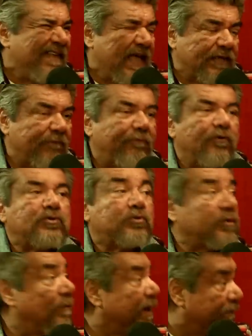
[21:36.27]
and the first one,
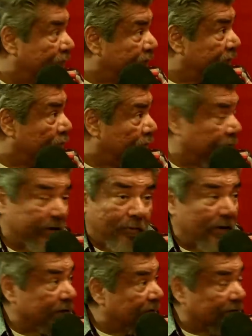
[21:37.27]
the microphone didn't work when I
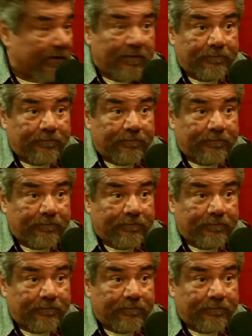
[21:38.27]
walked out there.